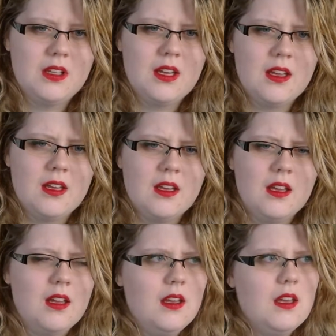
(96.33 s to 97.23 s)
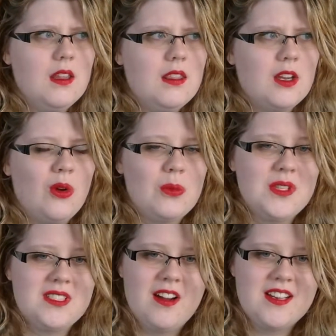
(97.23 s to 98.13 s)
They called
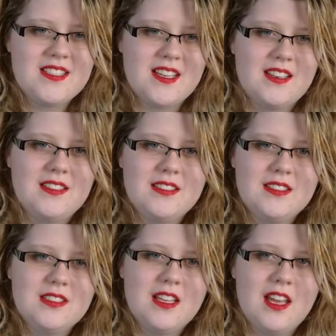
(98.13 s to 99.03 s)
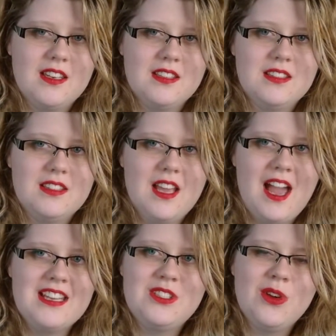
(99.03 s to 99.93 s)
me Tarzan, and
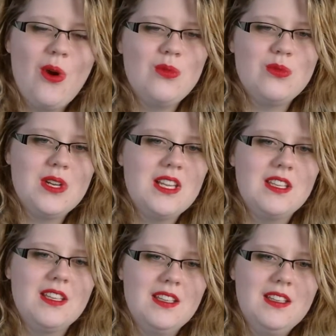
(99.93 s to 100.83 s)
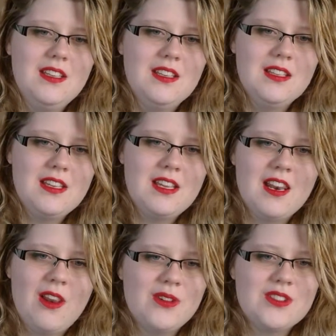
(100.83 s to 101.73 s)
I don't really, in
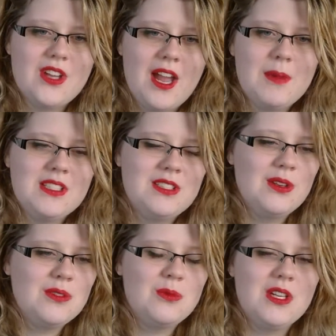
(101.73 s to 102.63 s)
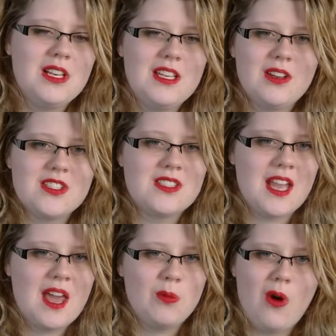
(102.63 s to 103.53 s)
a long time, I didn't really
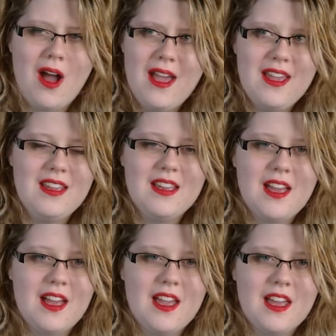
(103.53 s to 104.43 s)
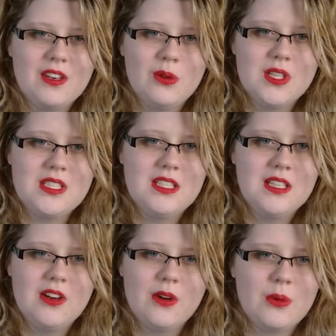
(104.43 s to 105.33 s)
understand why. I had no
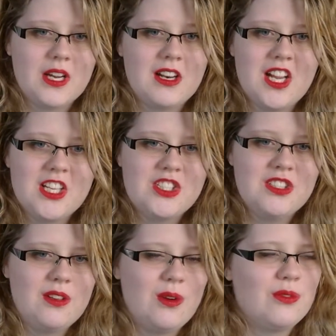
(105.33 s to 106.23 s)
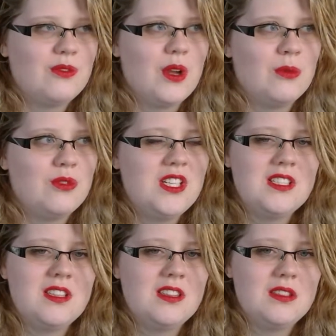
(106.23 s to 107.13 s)
idea or recollection of a
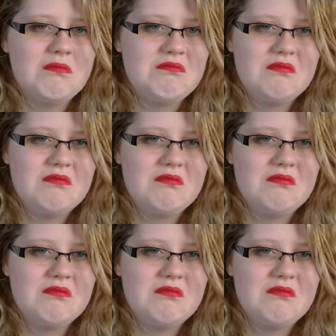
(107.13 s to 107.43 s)
reason